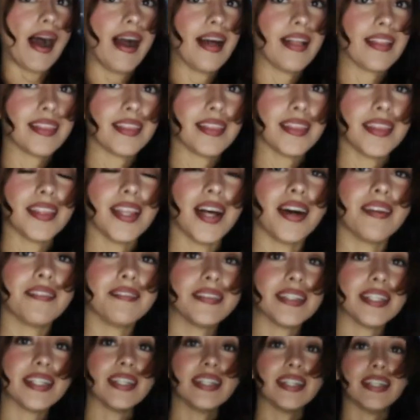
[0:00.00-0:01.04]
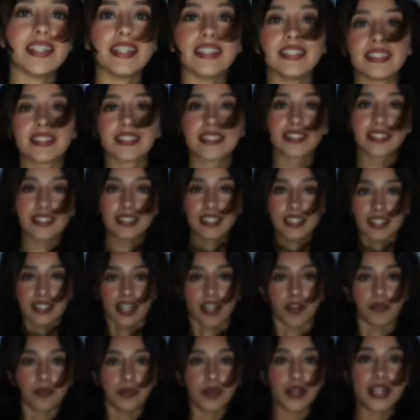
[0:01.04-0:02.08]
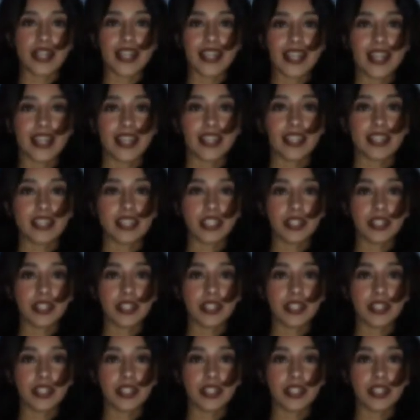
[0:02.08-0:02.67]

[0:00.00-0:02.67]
I love this. Look how pretty.